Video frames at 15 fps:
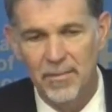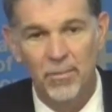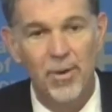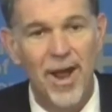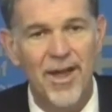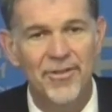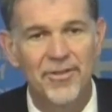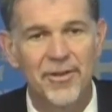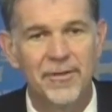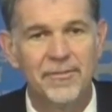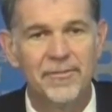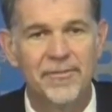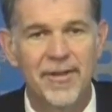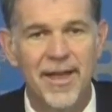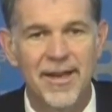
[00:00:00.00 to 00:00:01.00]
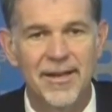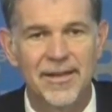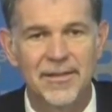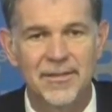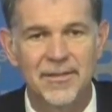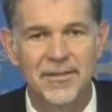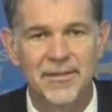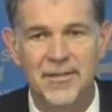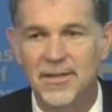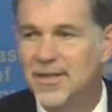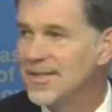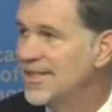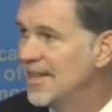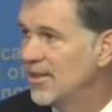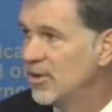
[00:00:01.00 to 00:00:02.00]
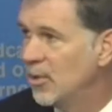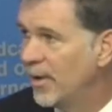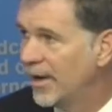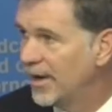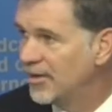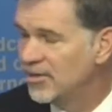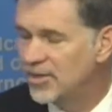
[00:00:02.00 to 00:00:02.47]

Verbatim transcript: impressive and is continuing.